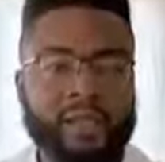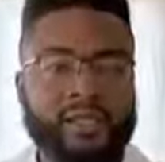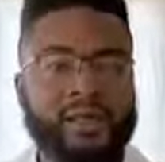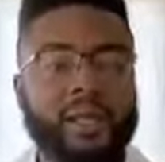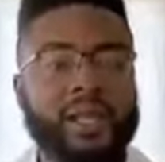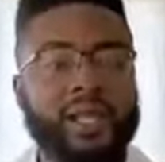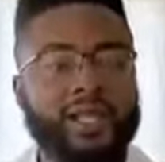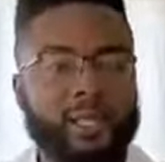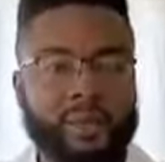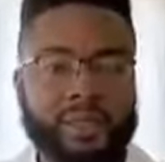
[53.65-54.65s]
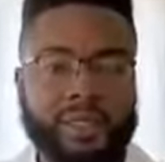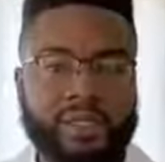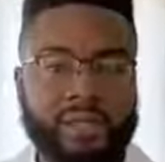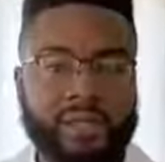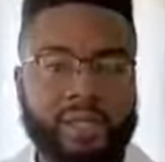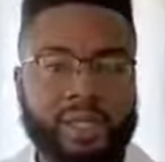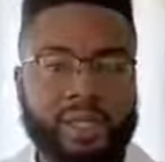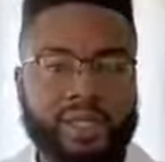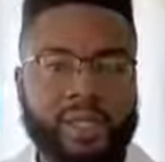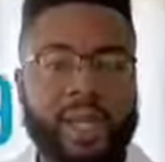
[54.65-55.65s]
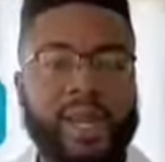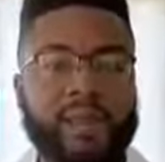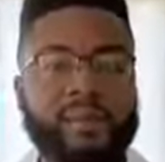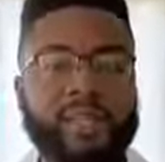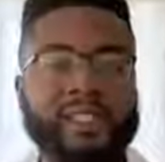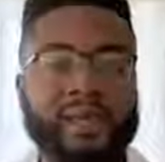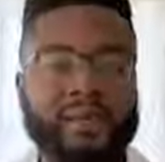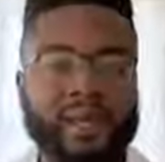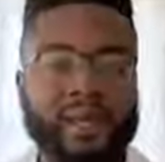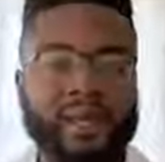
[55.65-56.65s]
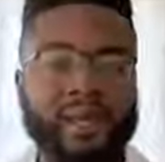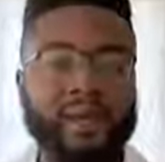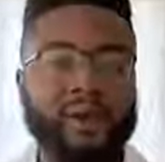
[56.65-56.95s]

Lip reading: So let's stop the discriminating and make Jamaica